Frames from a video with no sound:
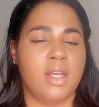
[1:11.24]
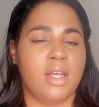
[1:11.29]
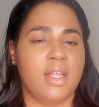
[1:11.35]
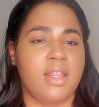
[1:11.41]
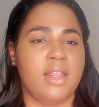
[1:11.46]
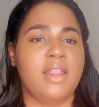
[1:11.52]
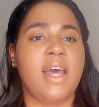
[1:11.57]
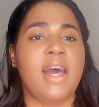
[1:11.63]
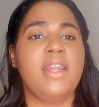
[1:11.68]

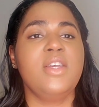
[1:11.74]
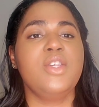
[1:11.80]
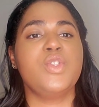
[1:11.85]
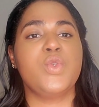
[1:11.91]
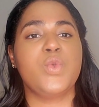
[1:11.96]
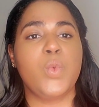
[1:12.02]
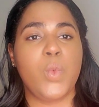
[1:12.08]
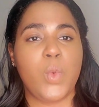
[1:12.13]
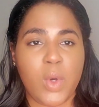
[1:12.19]
that is
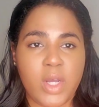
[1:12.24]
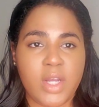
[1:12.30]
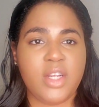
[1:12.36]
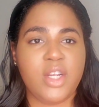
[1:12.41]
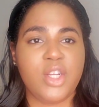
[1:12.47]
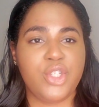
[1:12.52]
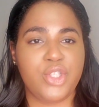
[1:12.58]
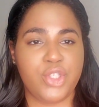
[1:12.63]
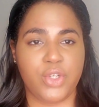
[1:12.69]
one
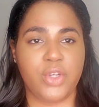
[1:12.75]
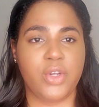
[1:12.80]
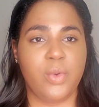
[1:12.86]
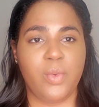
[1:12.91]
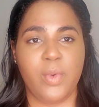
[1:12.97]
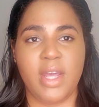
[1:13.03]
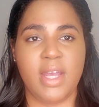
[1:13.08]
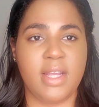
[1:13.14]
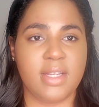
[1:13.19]
sure
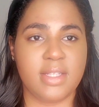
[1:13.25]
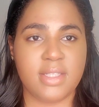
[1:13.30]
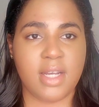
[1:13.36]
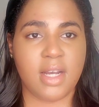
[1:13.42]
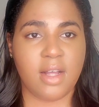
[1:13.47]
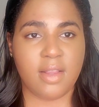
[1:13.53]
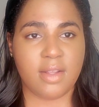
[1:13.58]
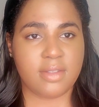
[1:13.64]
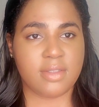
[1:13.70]
way to
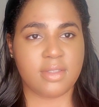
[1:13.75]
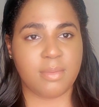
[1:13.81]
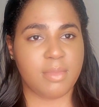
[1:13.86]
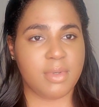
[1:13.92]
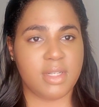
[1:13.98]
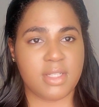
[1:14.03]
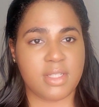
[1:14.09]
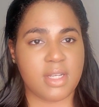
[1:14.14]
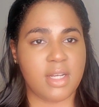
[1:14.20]
tell that someone
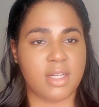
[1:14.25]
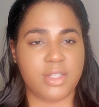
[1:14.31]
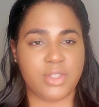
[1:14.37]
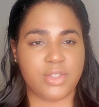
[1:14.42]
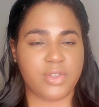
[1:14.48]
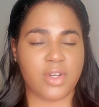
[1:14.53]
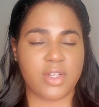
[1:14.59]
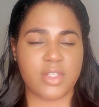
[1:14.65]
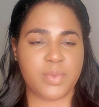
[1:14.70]
is
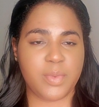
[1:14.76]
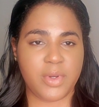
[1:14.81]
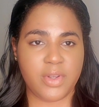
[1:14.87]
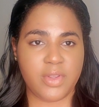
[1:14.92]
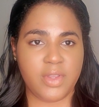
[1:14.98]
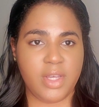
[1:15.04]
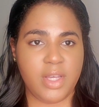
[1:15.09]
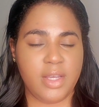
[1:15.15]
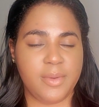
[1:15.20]

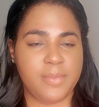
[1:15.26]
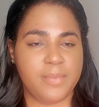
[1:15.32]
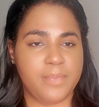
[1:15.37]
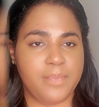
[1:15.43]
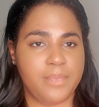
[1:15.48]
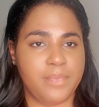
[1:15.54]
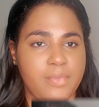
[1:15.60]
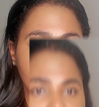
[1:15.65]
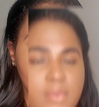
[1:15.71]
untrustworthy.
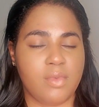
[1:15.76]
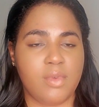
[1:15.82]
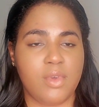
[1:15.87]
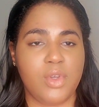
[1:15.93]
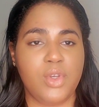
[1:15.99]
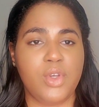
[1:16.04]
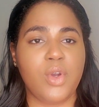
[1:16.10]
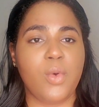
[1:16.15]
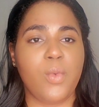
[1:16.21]

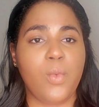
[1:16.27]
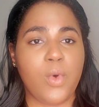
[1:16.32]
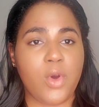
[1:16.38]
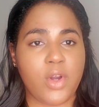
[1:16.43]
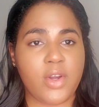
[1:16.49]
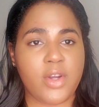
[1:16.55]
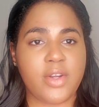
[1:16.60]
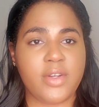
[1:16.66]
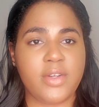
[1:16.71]
Your
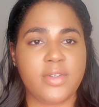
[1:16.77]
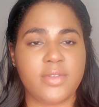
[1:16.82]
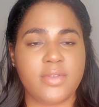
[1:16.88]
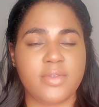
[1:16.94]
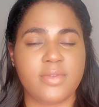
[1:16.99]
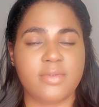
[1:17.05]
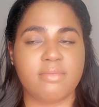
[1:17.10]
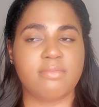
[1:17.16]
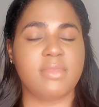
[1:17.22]
word
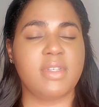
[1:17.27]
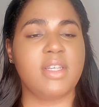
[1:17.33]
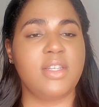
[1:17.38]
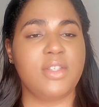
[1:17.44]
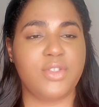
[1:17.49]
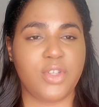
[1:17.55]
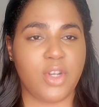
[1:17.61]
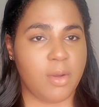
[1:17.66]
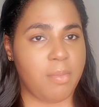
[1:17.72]

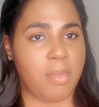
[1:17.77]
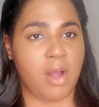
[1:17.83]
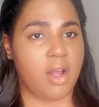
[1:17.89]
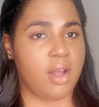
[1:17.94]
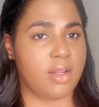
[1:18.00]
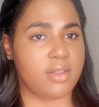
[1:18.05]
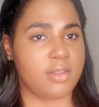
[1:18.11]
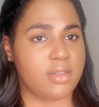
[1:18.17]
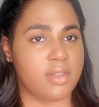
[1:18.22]
is your
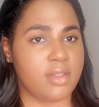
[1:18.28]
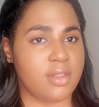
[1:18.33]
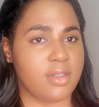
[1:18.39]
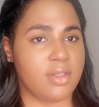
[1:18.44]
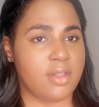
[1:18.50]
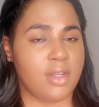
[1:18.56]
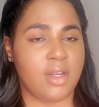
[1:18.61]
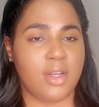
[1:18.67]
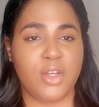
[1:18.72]
bond.
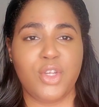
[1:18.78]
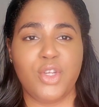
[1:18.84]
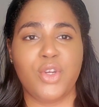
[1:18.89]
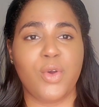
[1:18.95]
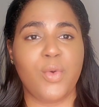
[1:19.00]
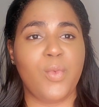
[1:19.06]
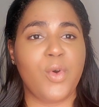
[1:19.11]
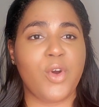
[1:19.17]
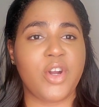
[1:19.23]
Your
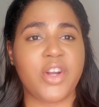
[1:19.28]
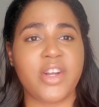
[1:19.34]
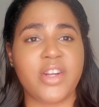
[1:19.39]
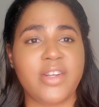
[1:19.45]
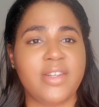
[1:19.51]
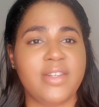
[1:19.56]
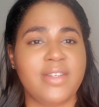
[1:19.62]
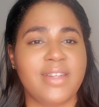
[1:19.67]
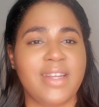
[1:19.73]
word
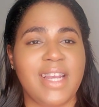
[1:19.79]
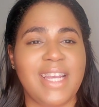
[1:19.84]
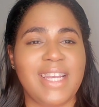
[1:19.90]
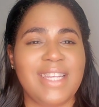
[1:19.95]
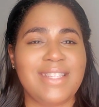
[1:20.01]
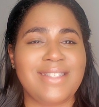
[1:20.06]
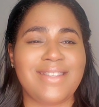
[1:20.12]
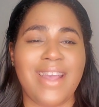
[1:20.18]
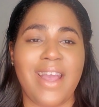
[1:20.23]

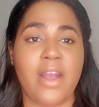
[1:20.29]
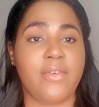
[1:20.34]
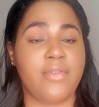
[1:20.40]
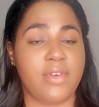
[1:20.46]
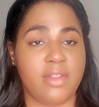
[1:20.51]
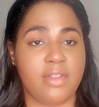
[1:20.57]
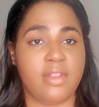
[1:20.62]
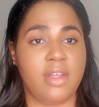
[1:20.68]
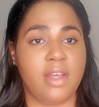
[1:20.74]
is
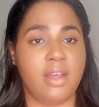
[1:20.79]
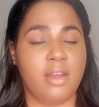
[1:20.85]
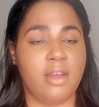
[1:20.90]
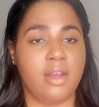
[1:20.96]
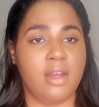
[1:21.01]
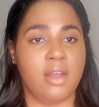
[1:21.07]
everything.